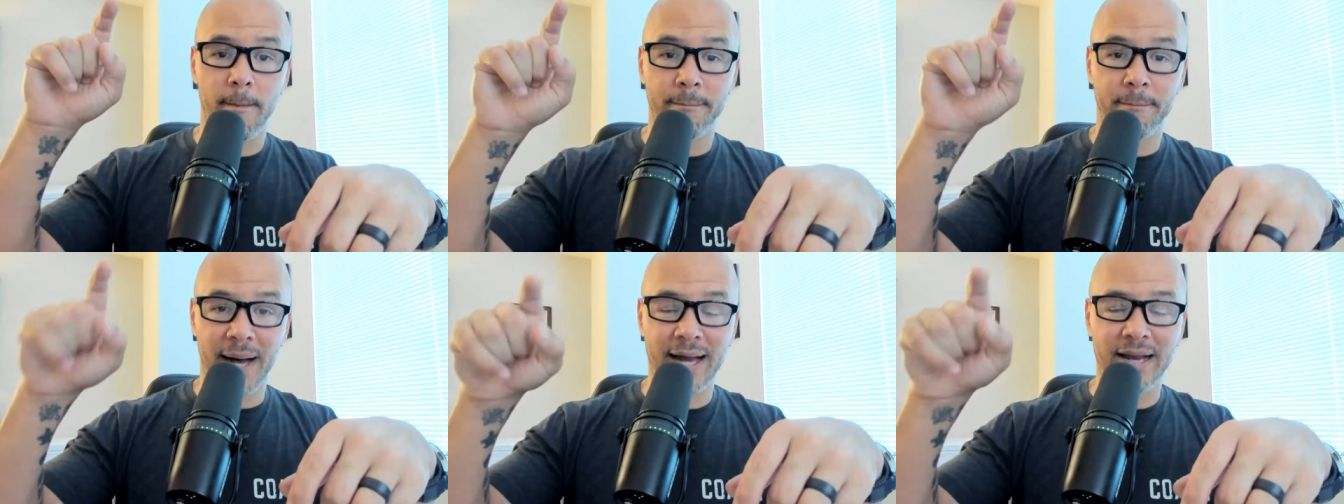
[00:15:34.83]

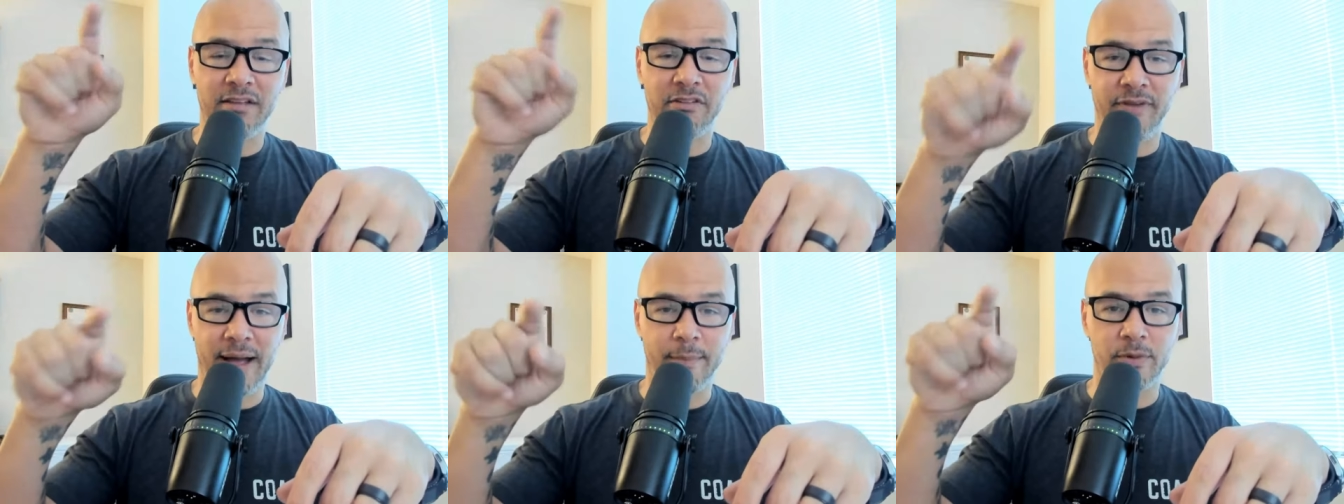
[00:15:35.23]
body
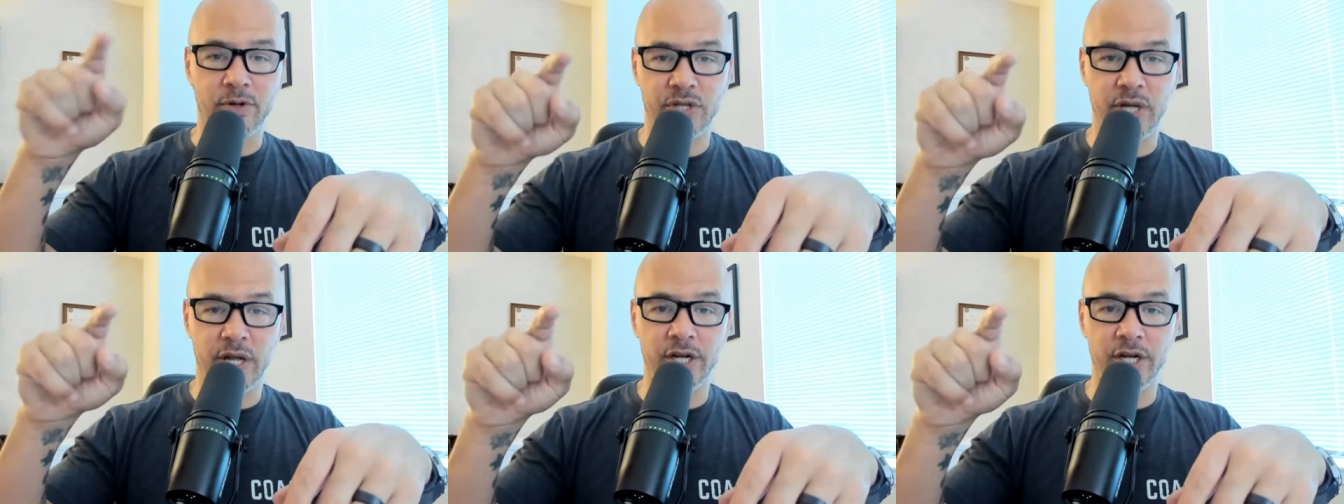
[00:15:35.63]
fat
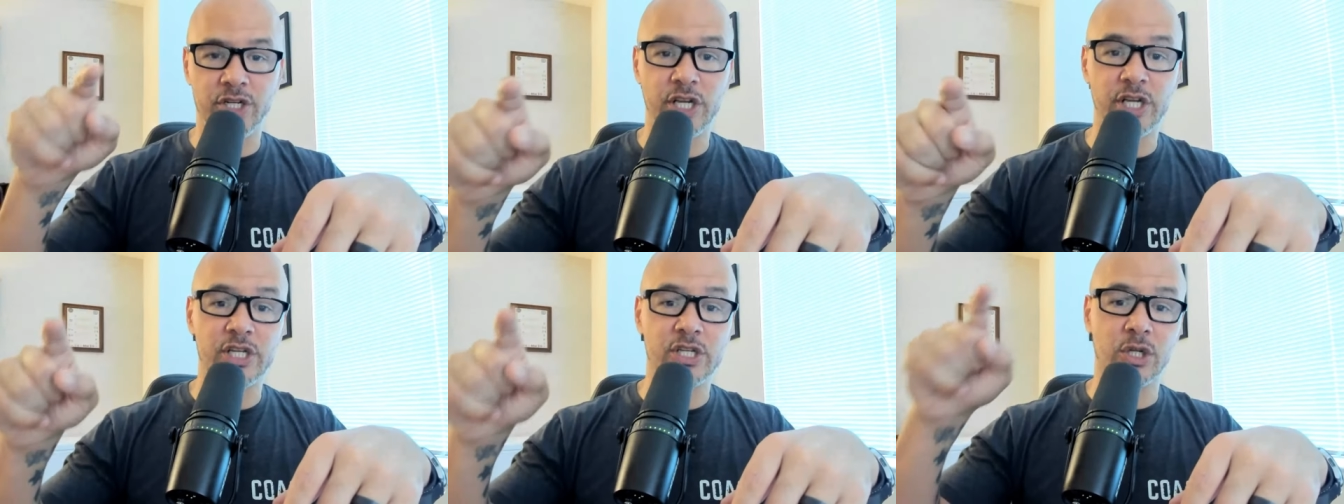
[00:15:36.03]
percentage
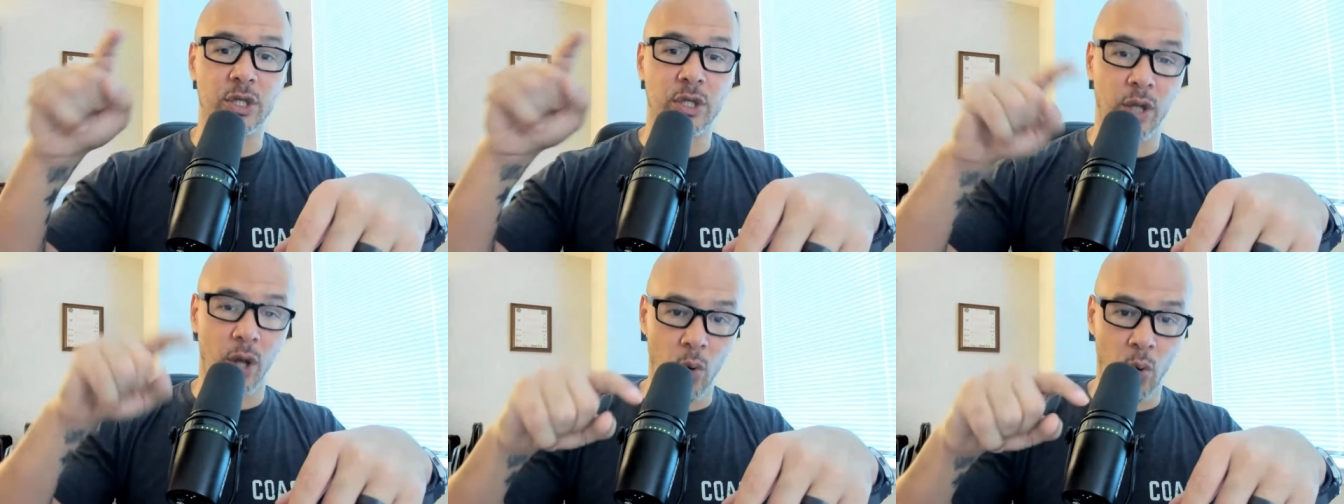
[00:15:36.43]
is
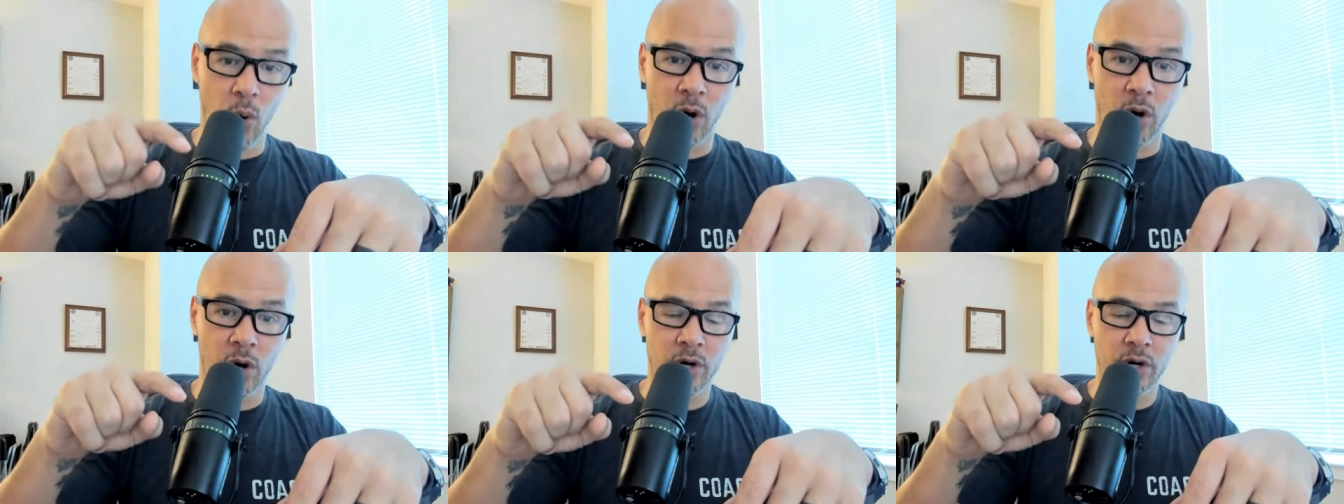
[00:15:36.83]

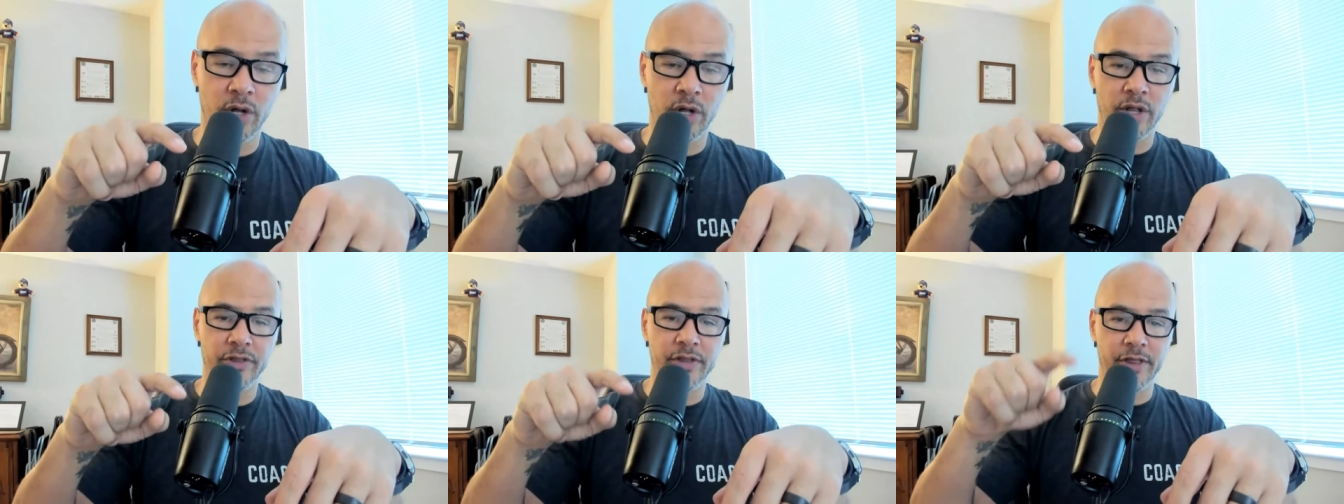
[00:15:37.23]
lower
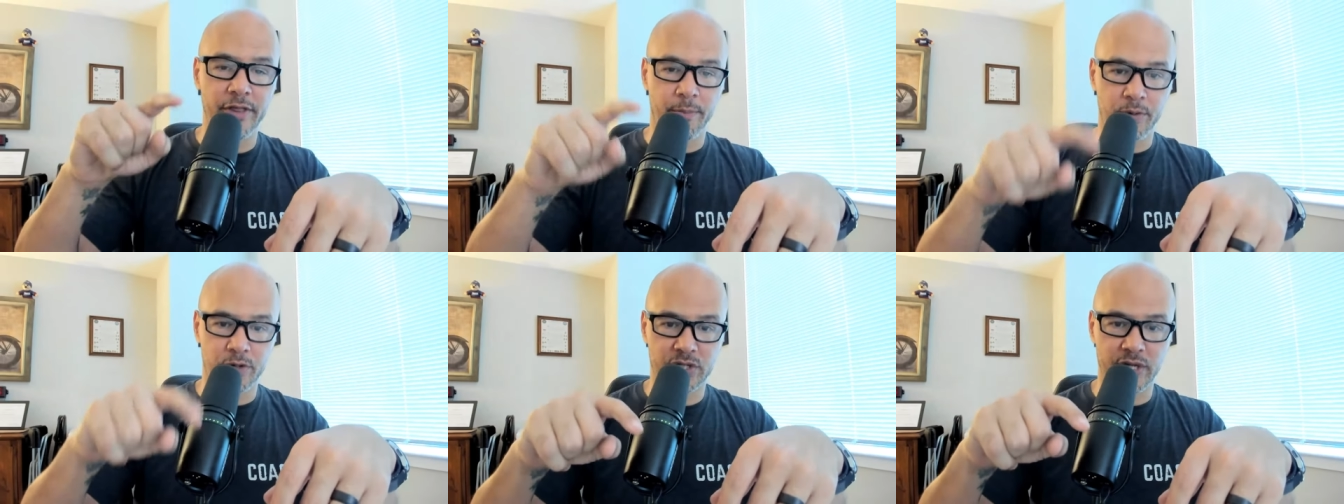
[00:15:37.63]
than the
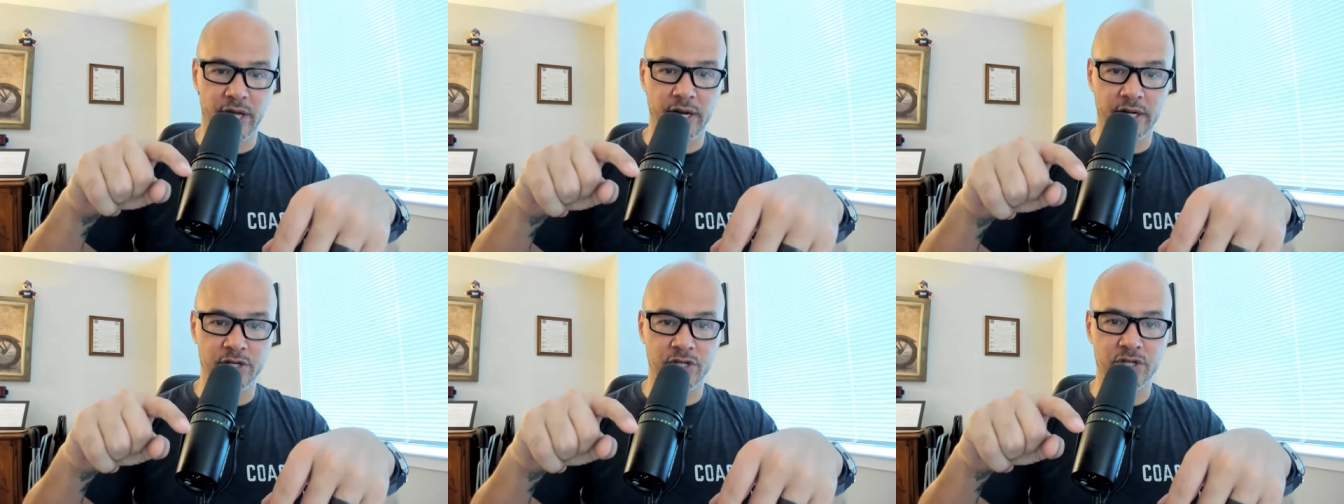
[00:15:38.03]

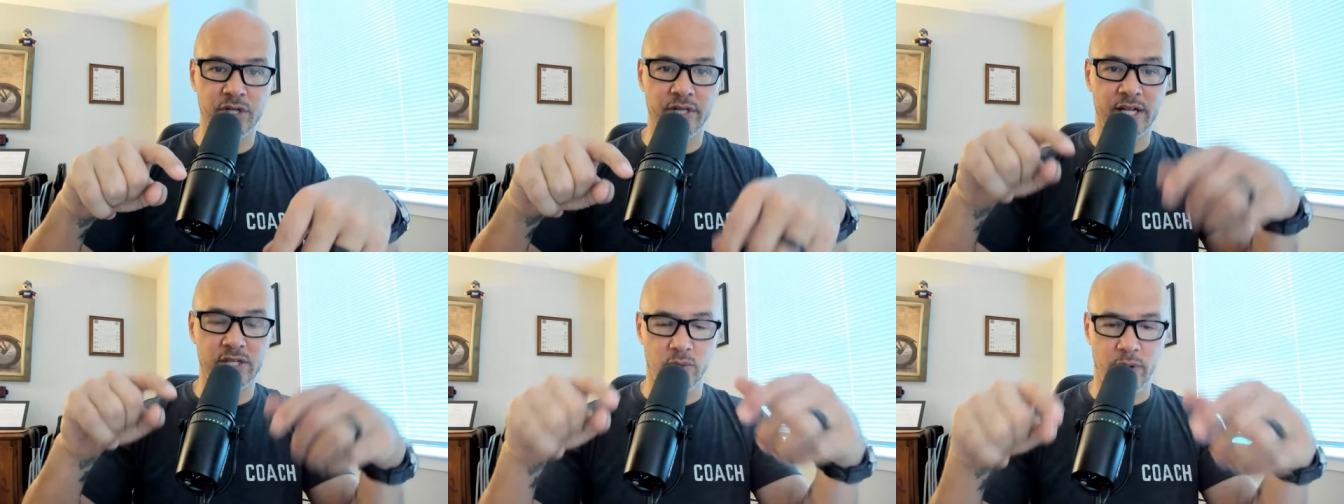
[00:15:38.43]
percentage
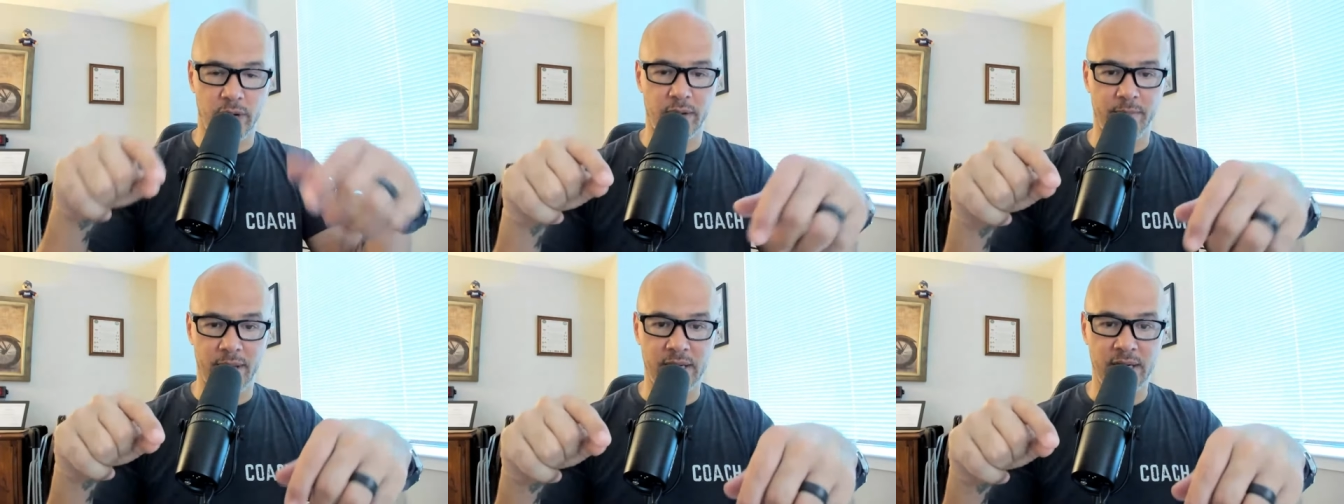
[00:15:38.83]
that's
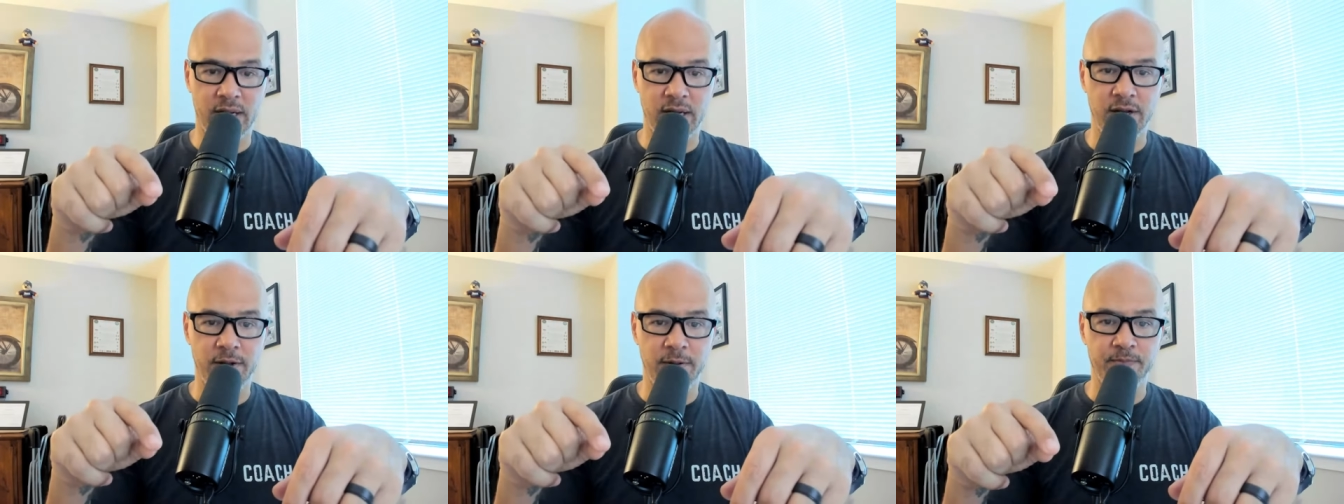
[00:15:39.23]

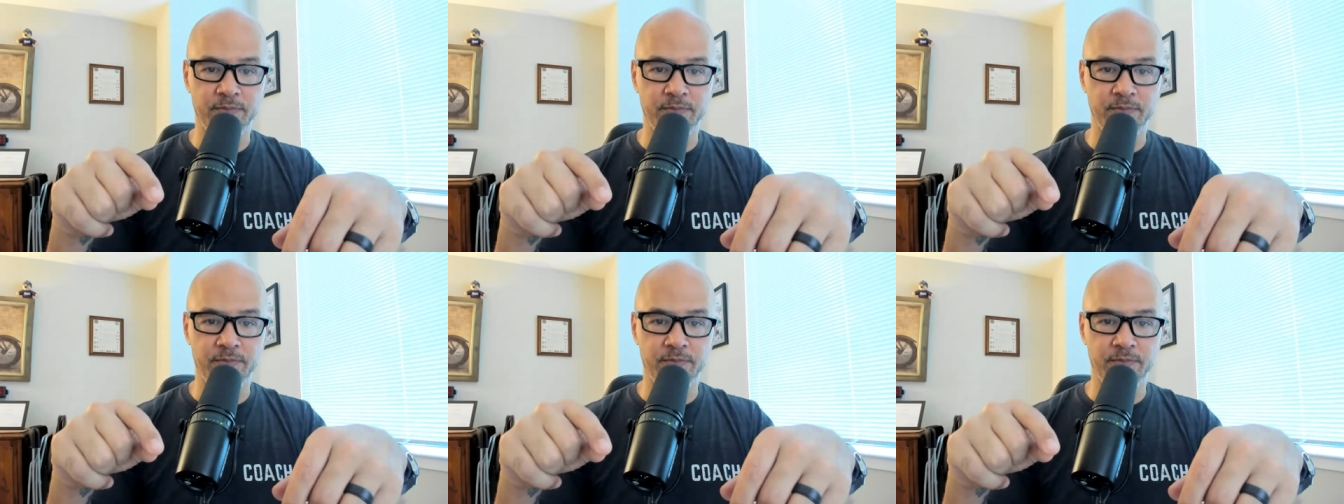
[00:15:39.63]
recommended,